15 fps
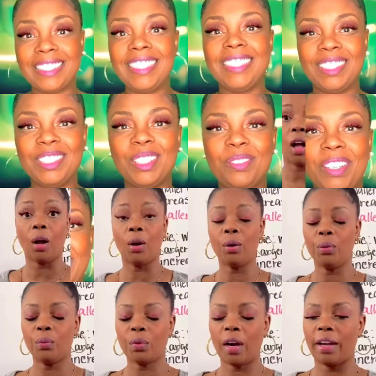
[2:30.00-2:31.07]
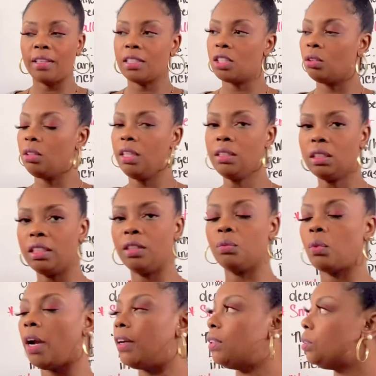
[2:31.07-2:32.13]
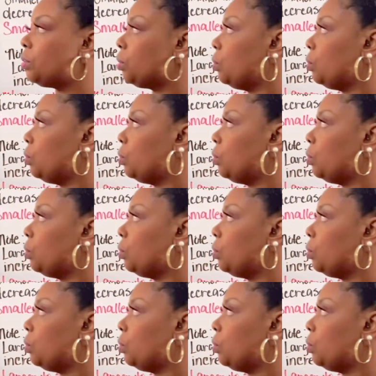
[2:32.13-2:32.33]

the video. All right, so let's get right into it,